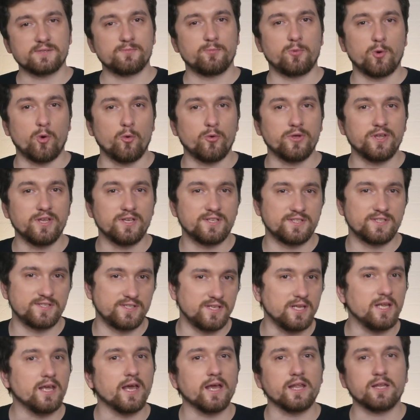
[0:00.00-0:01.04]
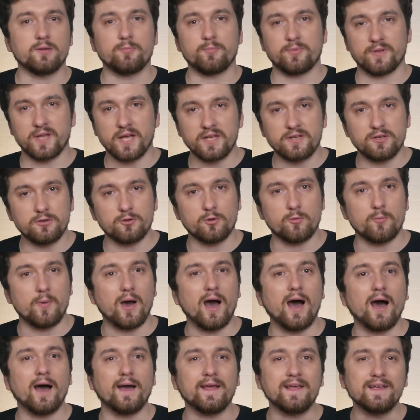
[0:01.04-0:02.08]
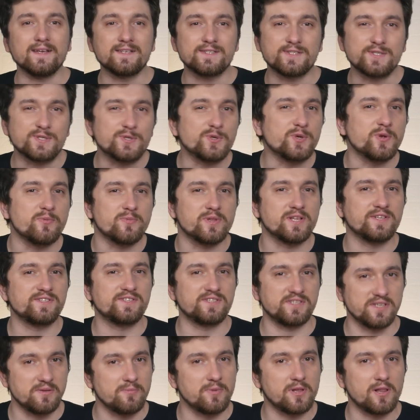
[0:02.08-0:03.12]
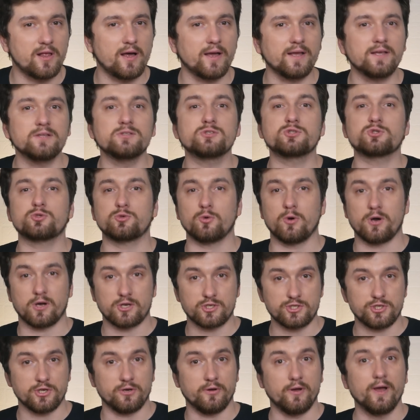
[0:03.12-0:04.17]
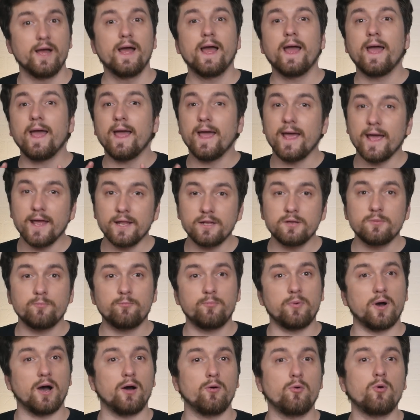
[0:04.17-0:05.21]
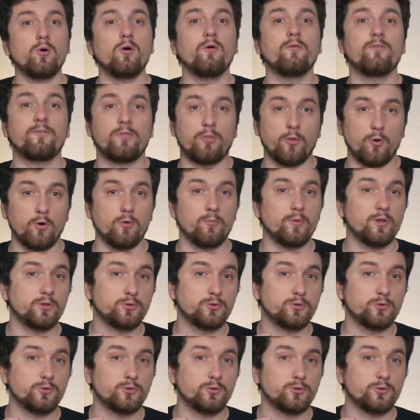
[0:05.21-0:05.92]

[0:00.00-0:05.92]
Pro XT and Platinum are extremely similar in structure and power of thermal